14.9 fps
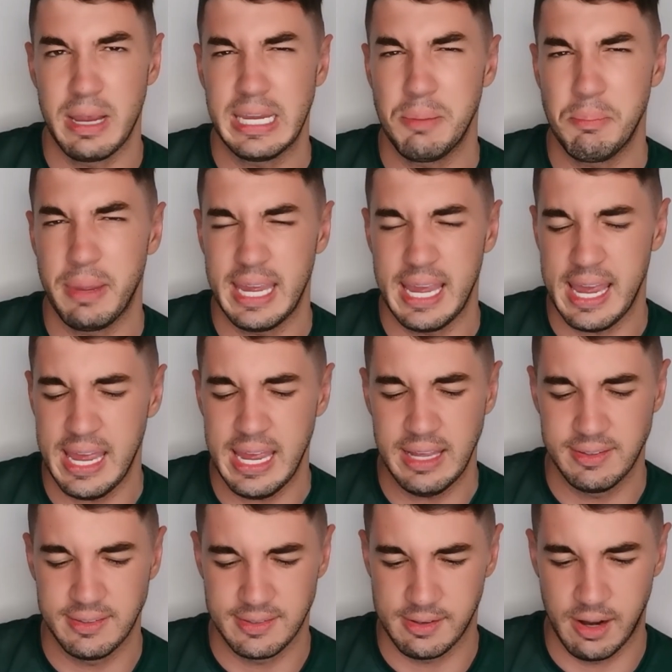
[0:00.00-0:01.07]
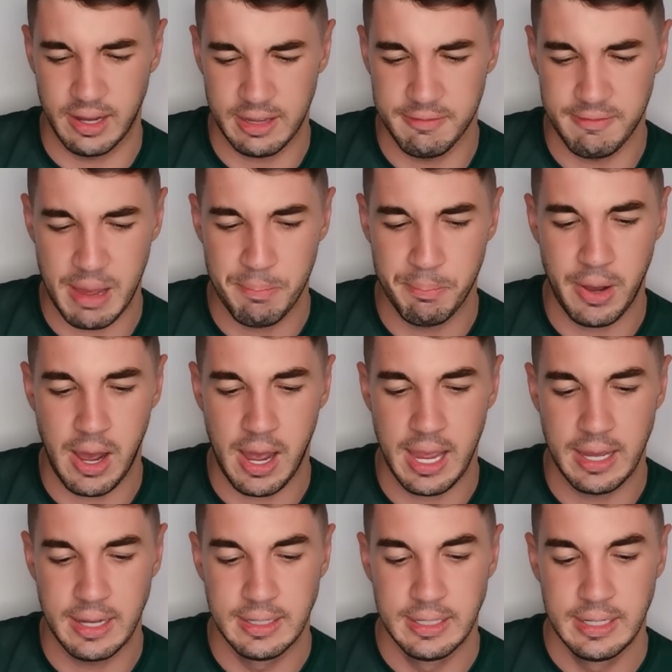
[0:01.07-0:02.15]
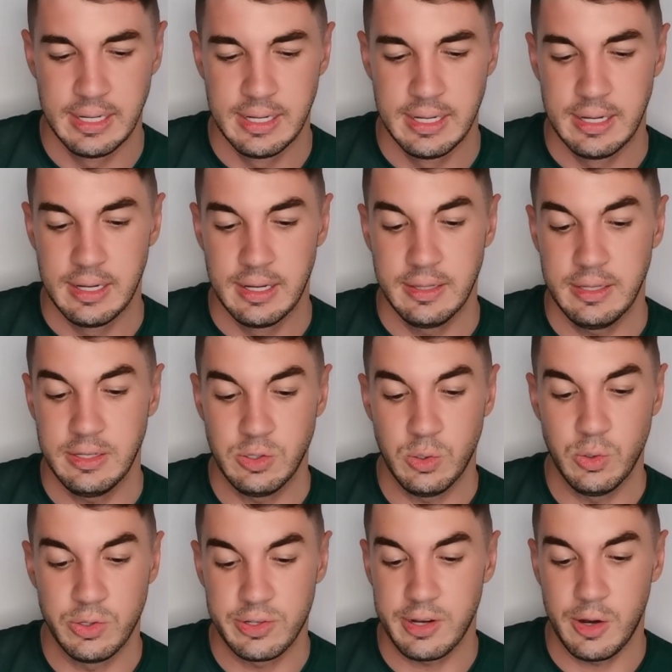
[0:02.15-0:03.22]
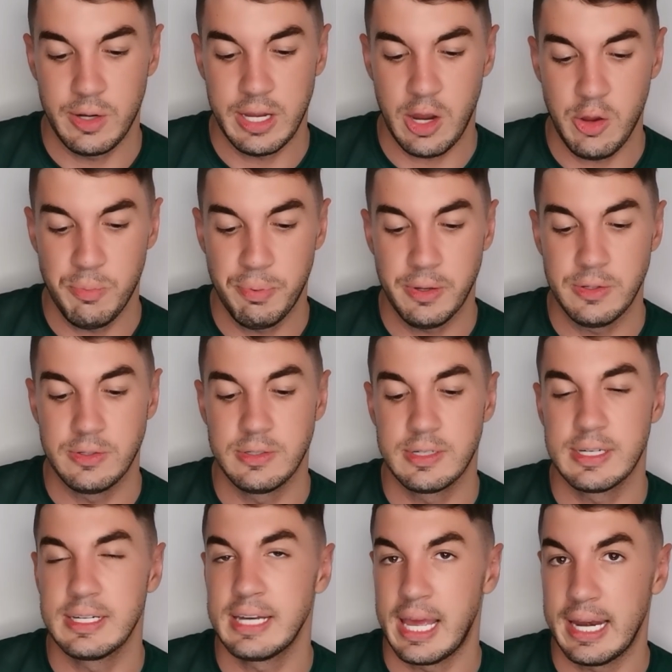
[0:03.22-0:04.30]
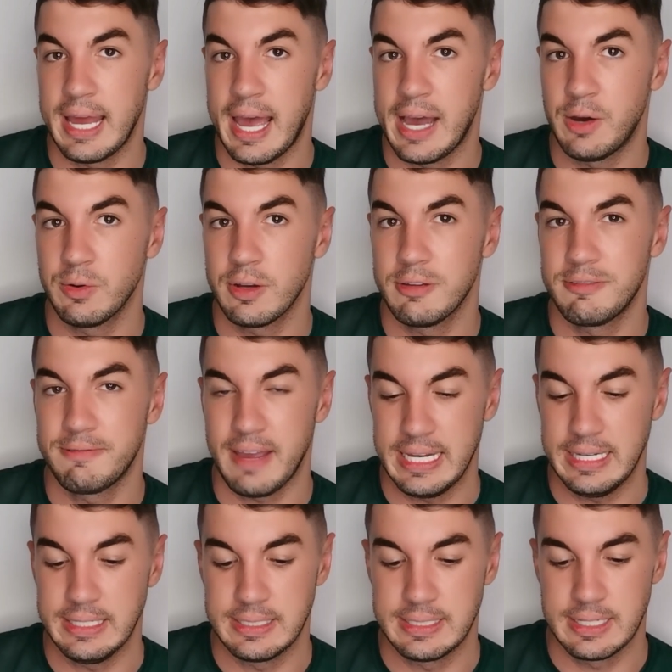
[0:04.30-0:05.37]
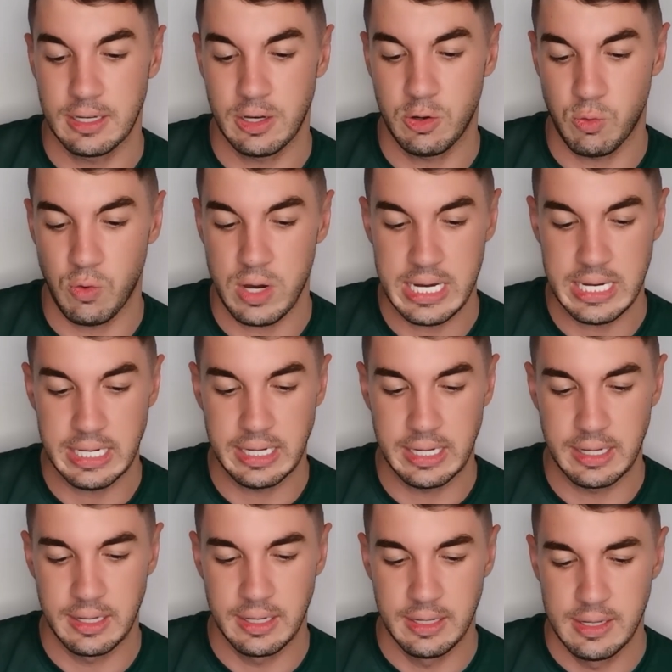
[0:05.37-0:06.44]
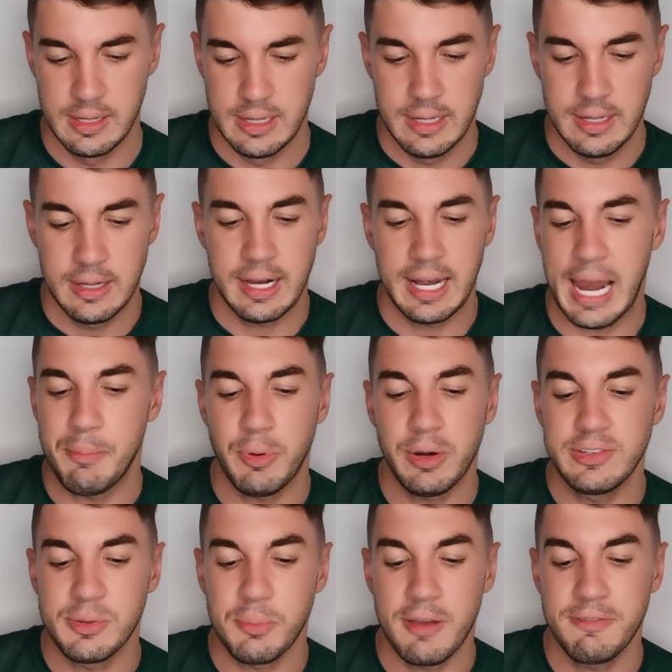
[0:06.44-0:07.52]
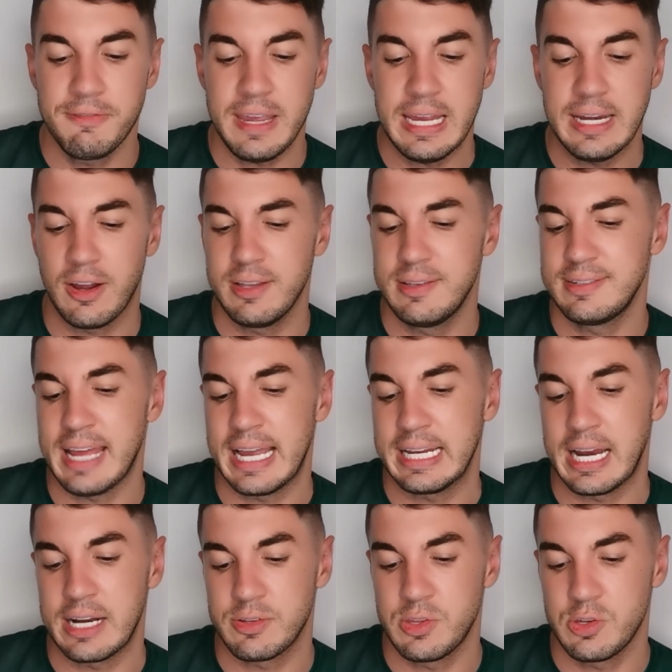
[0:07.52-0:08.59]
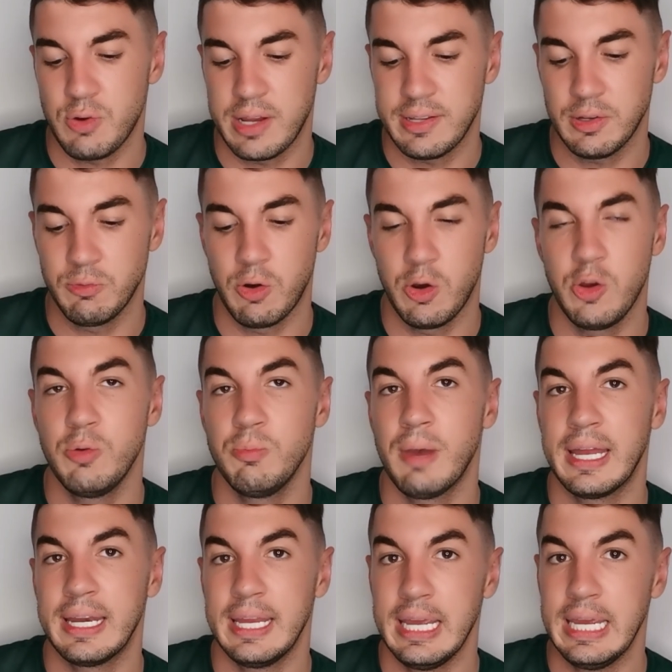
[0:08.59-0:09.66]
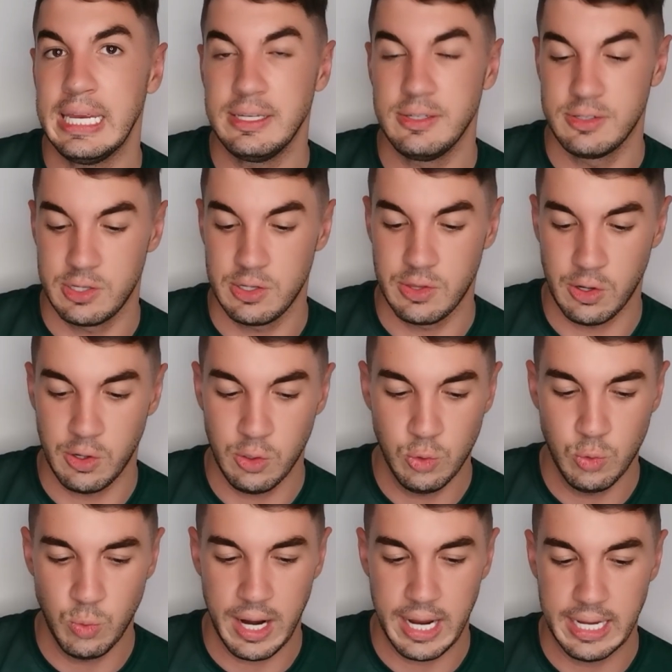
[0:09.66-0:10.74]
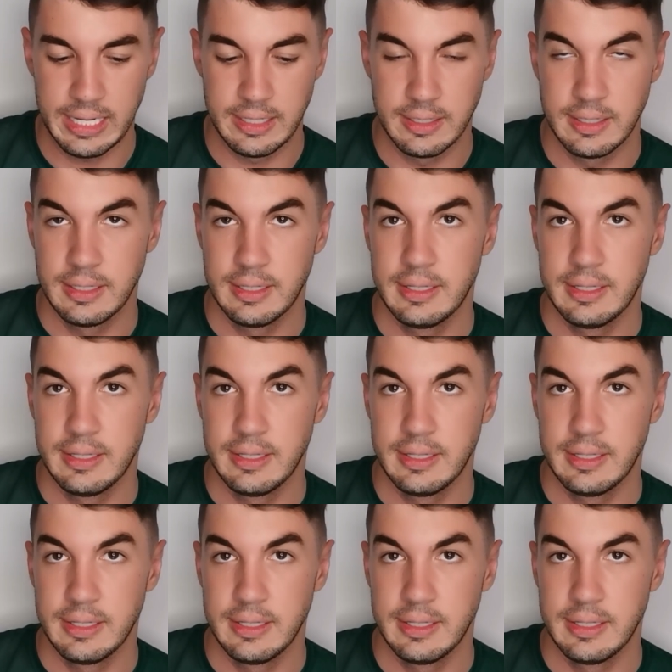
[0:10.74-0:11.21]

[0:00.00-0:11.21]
making me hiss like a vampire. The door slowly opened and let out a faint creak. Clambering to my feet, I staggered out of the dressing room and into the hallway.